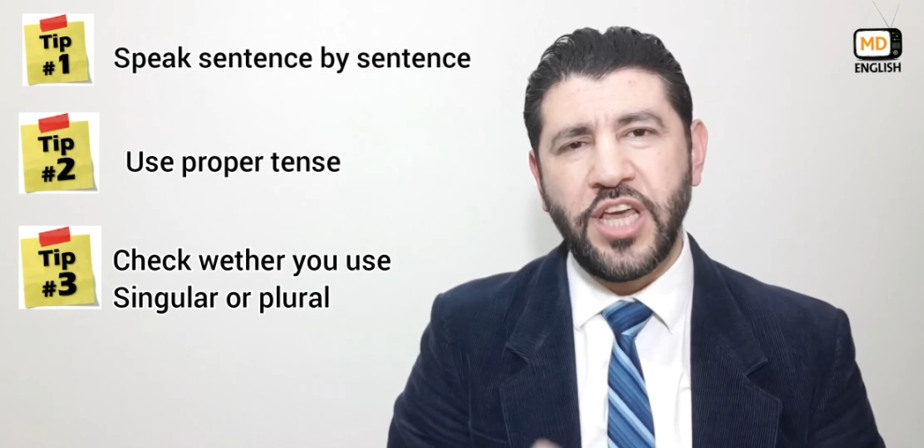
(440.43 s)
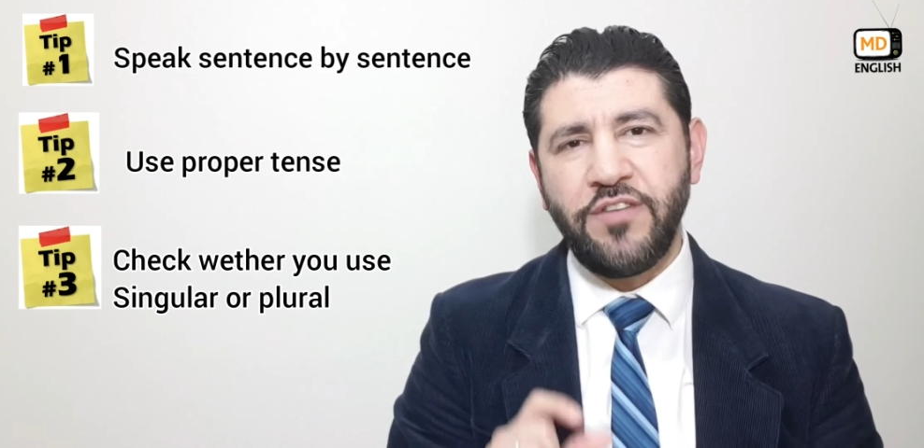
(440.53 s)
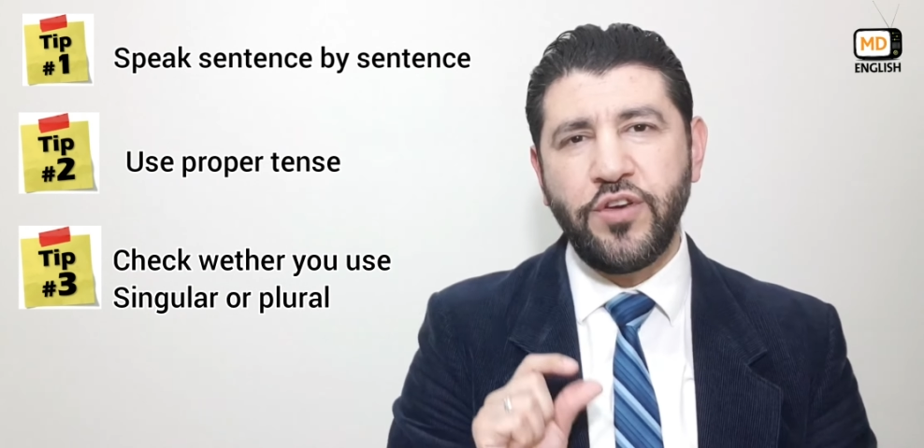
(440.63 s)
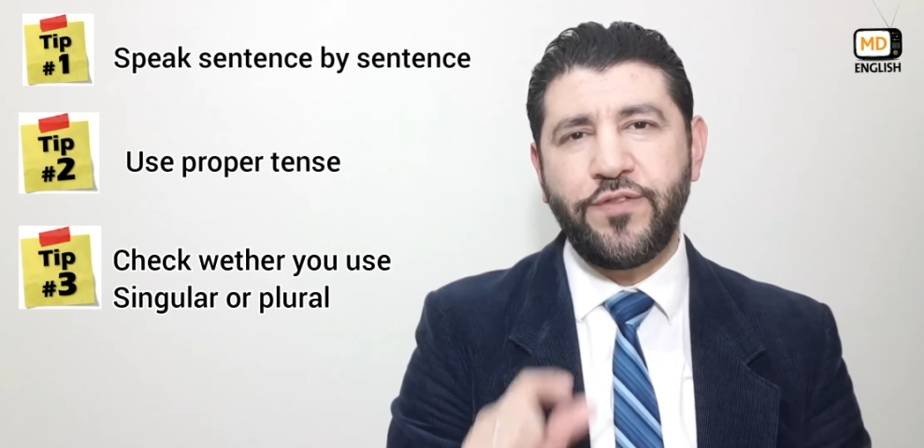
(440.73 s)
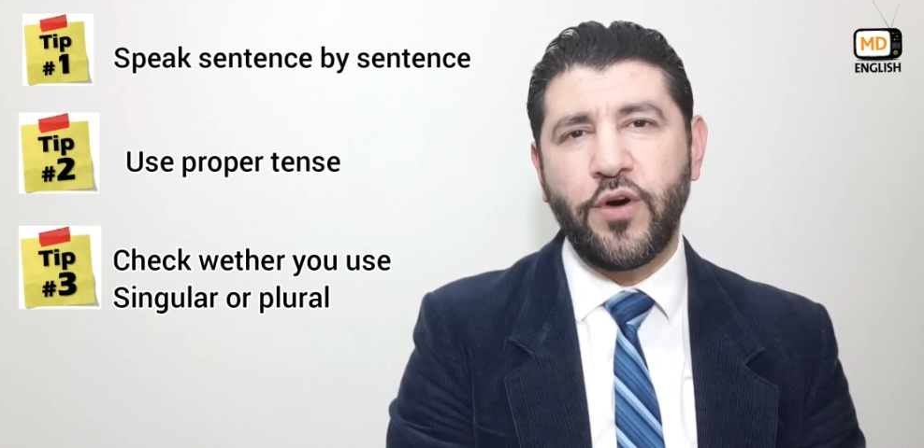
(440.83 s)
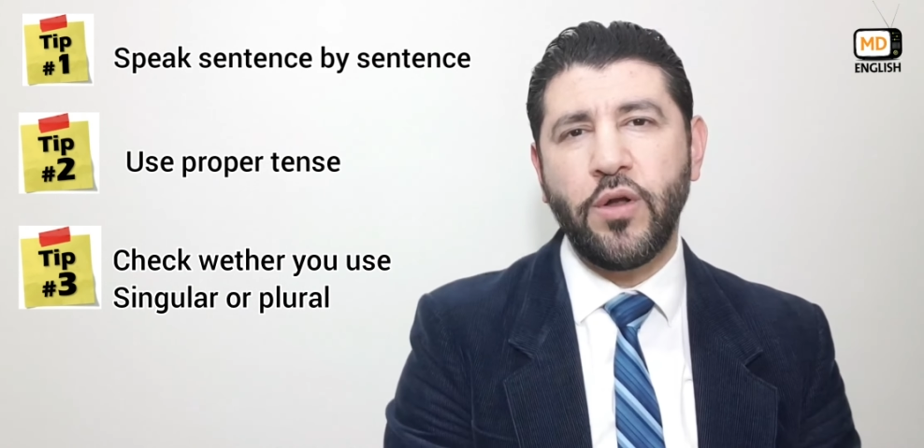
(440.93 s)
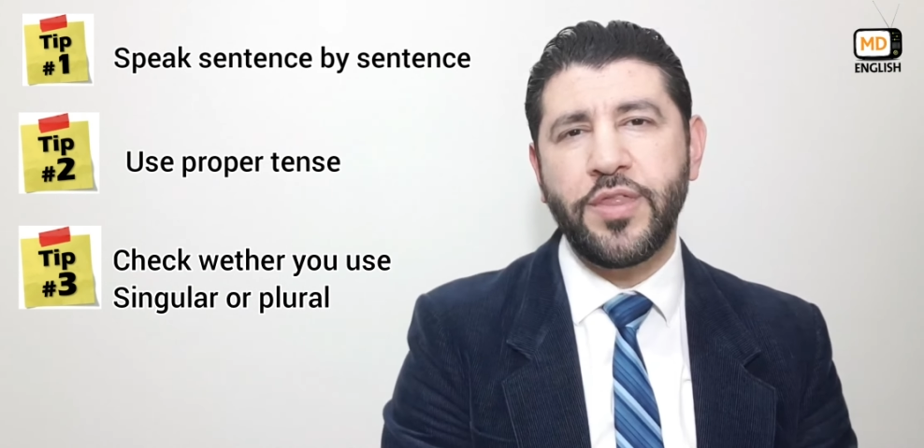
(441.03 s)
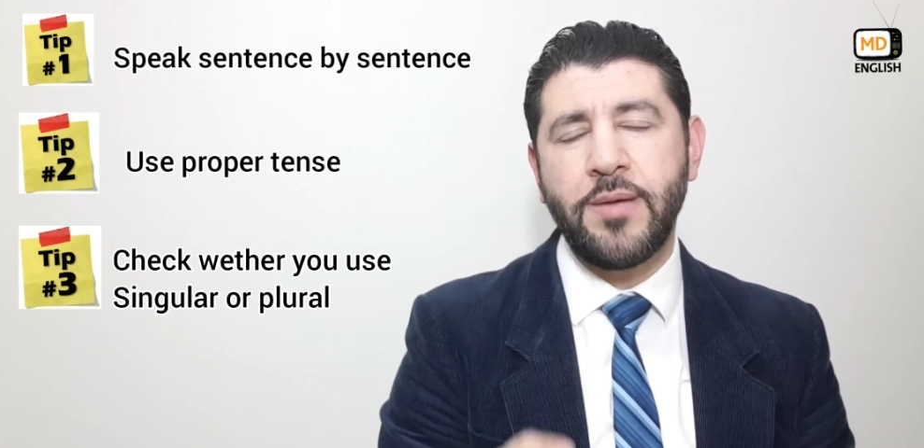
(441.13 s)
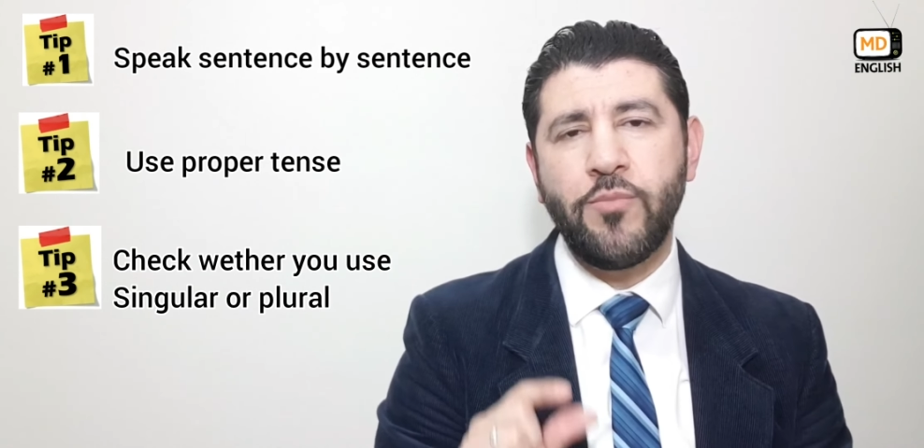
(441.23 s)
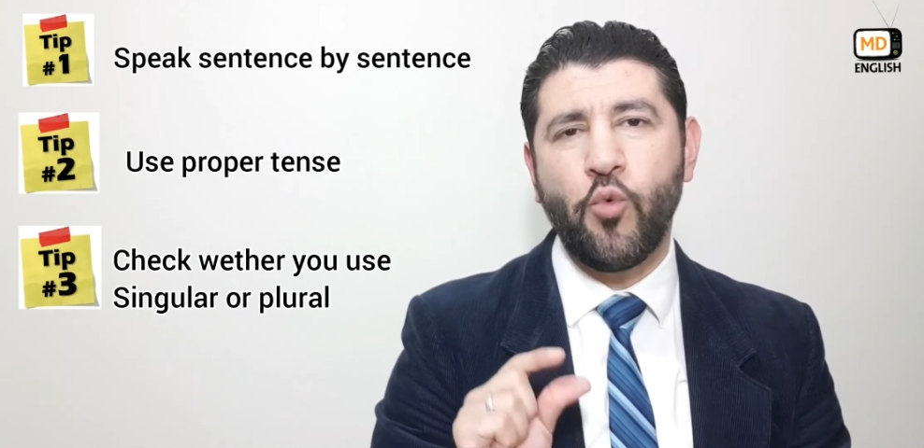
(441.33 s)
If you follow
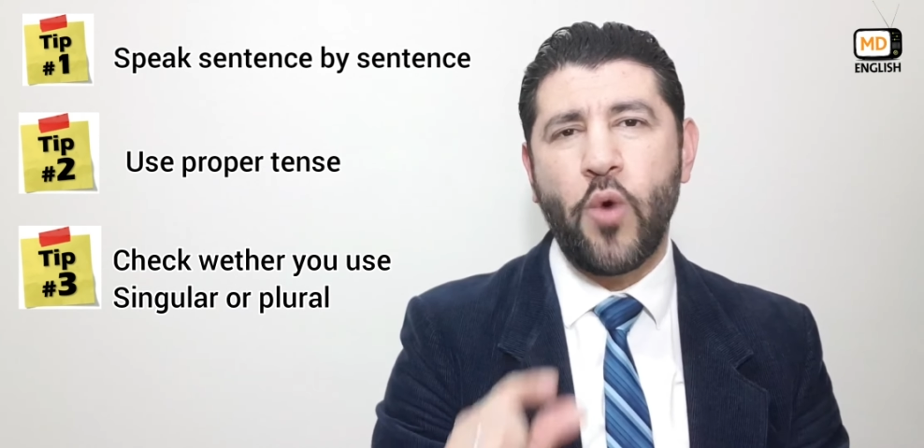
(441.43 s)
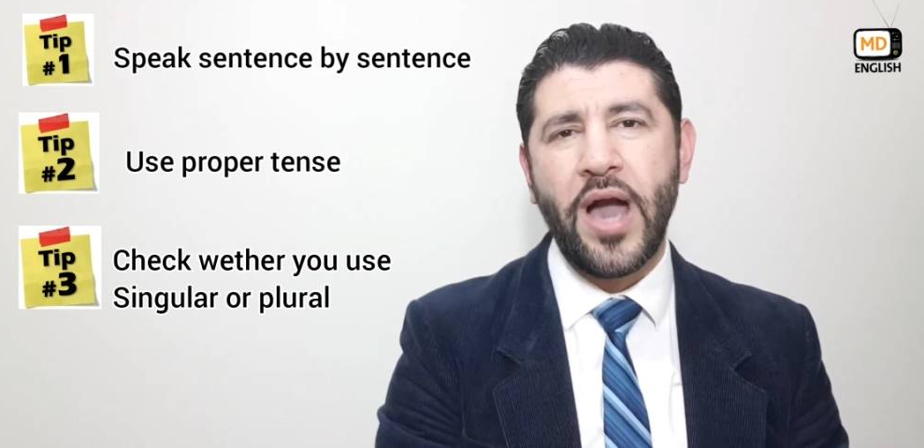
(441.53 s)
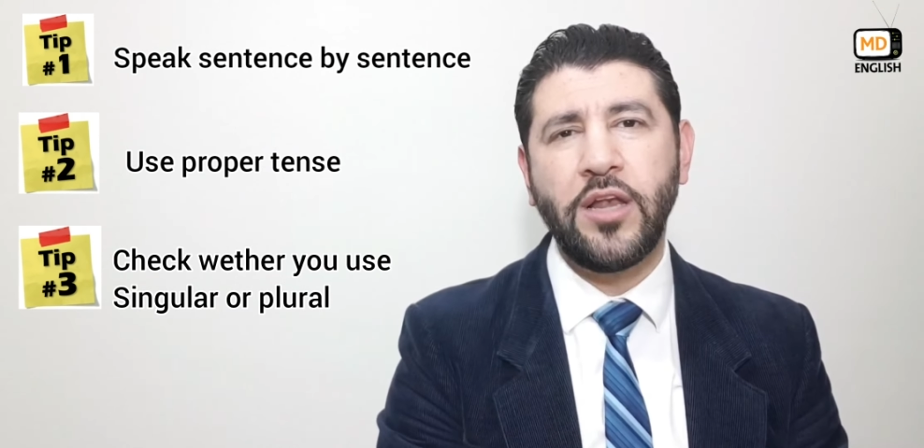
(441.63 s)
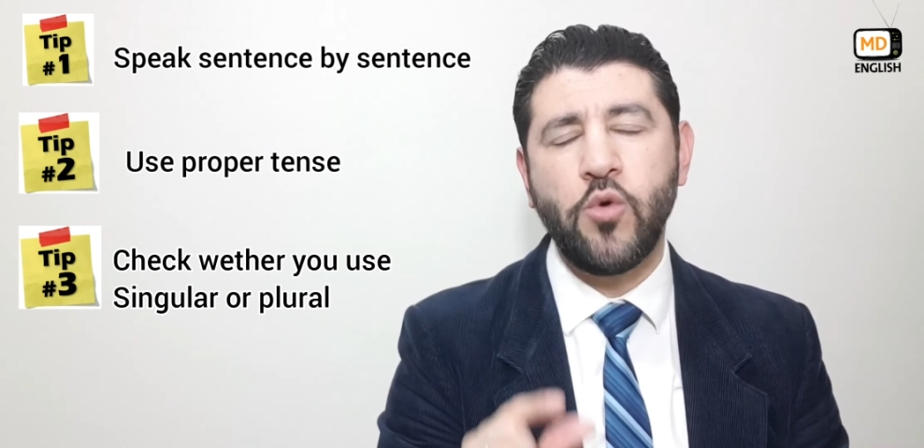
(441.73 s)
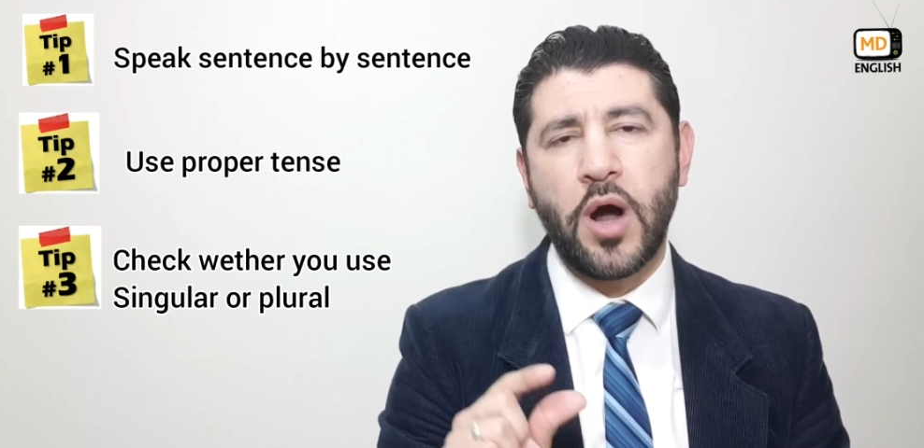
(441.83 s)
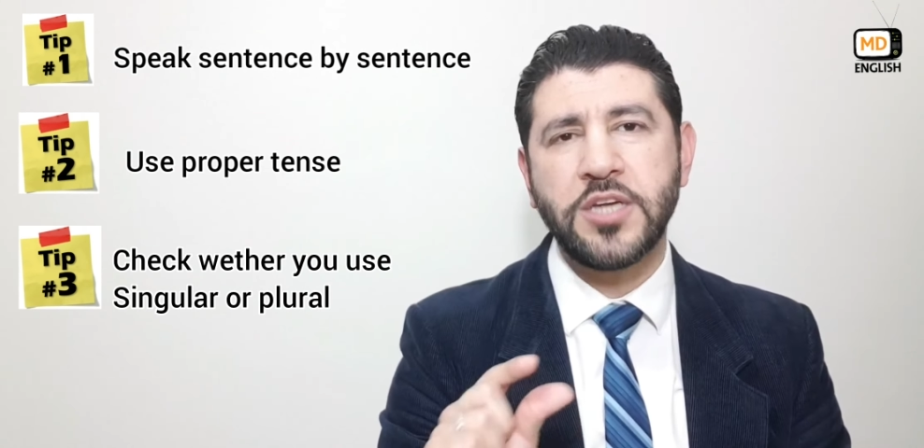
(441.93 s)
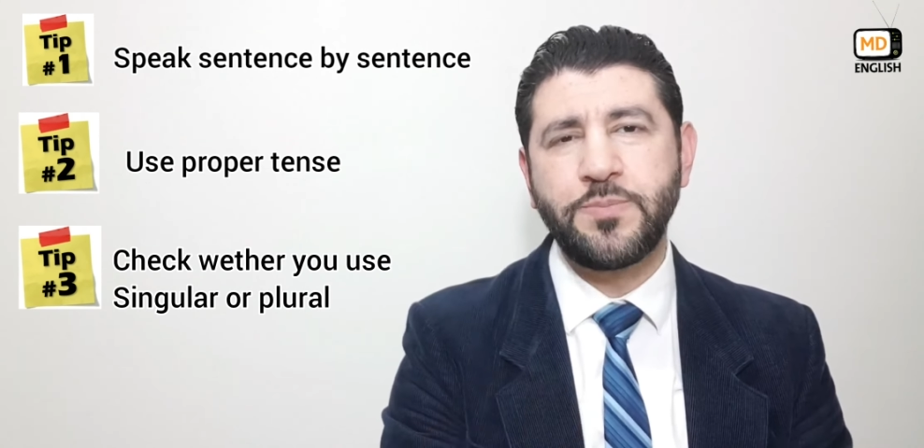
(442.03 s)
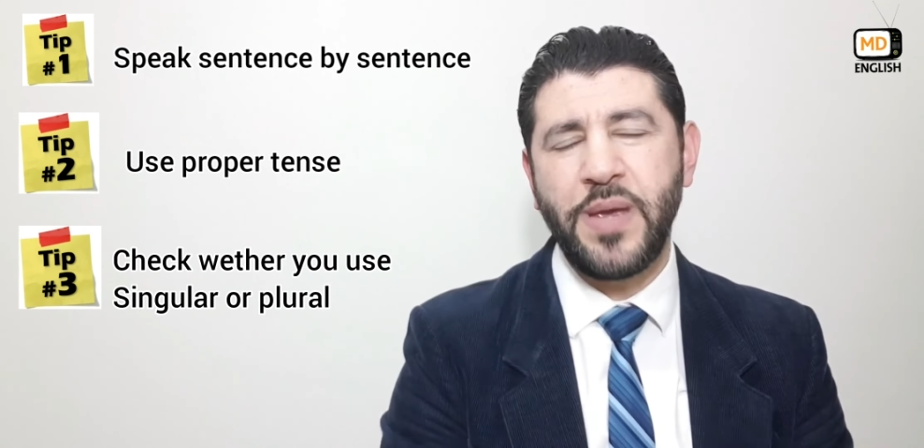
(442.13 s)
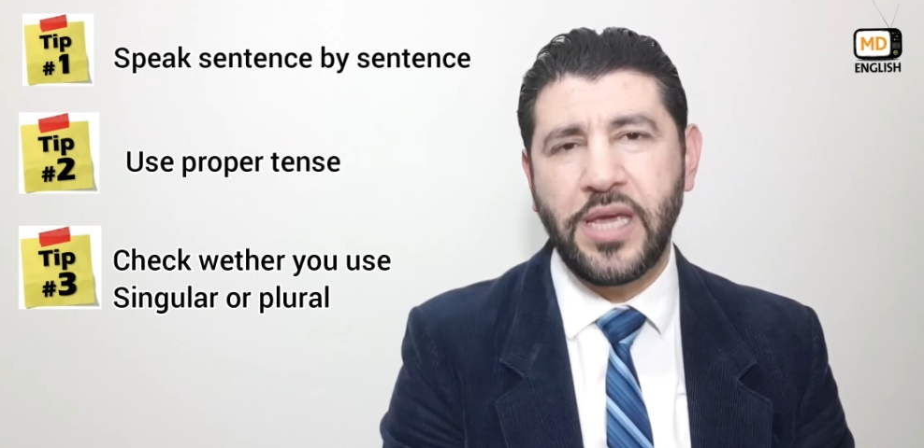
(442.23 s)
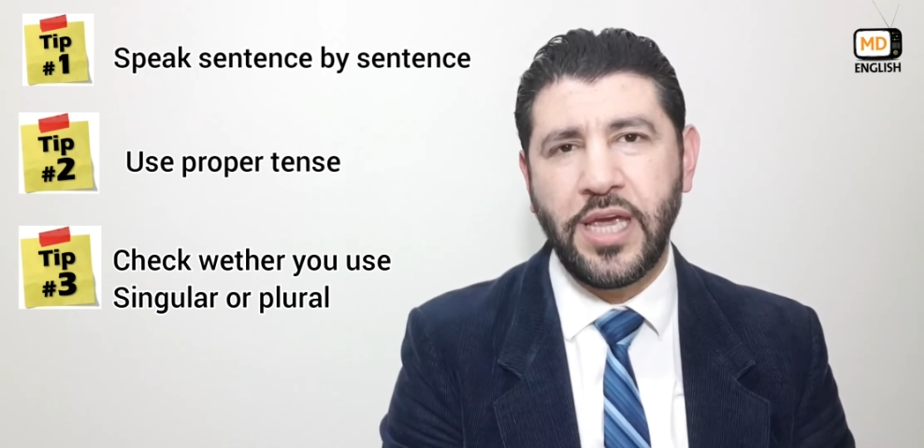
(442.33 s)
them while you are
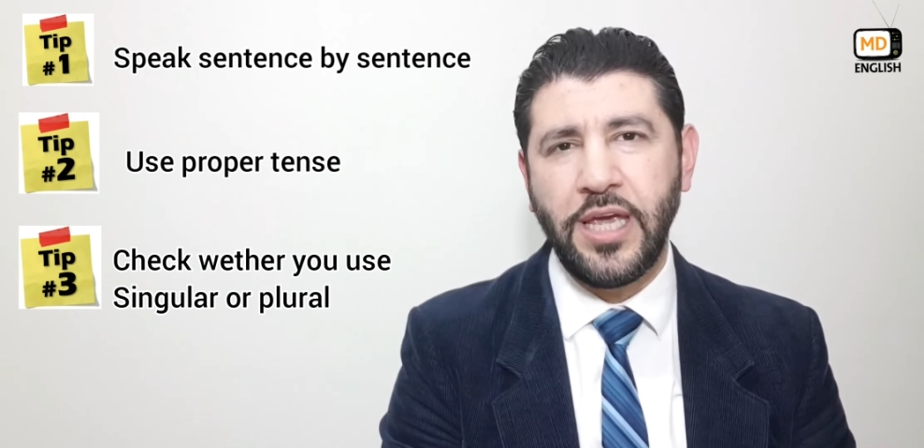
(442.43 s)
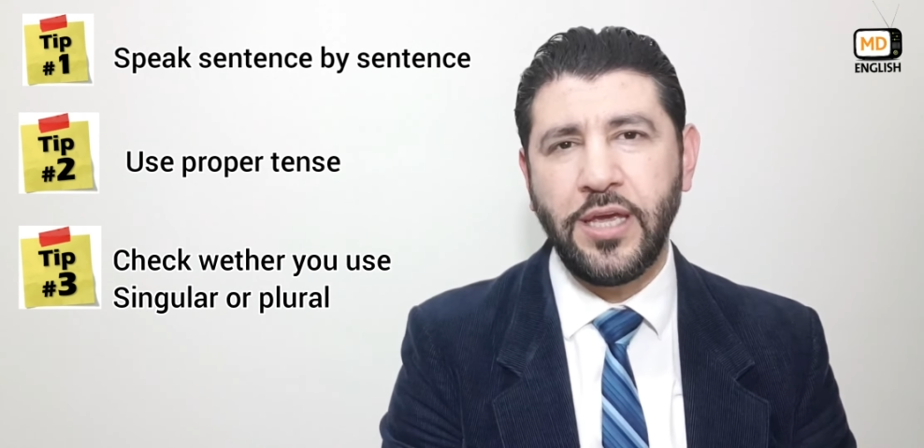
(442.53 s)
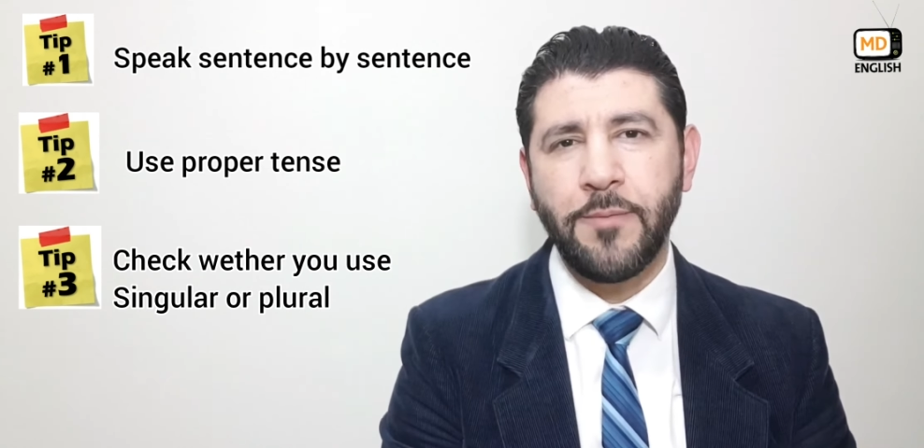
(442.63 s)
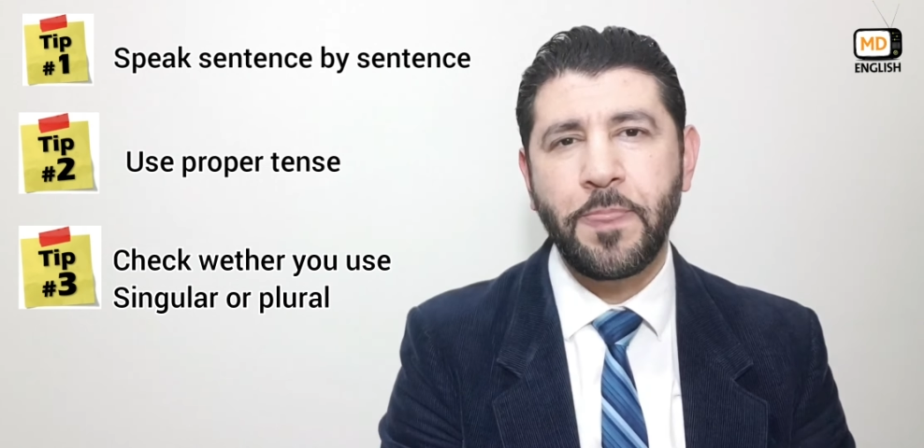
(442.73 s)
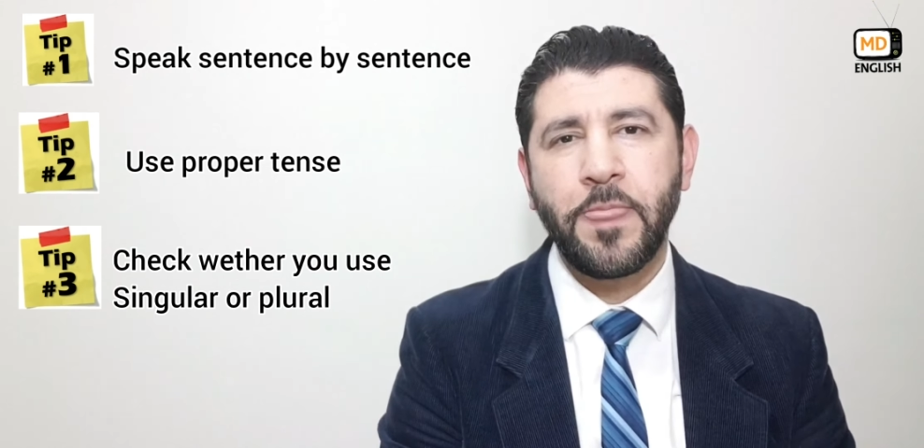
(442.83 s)
speaking,